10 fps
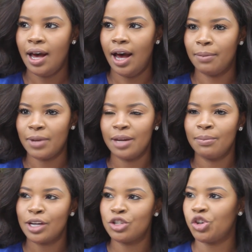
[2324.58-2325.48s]
Um, in
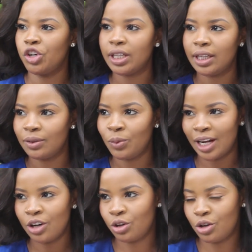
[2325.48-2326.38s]
my journey, what
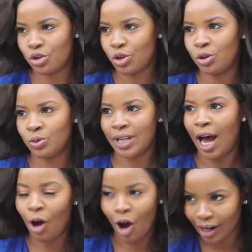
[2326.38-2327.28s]
I could control was
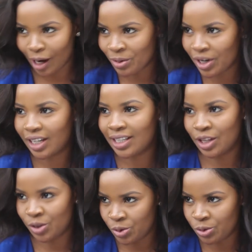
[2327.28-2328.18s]
how hard I worked
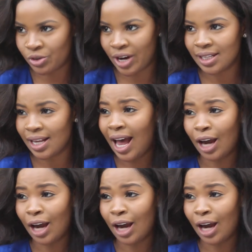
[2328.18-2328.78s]
at school, right?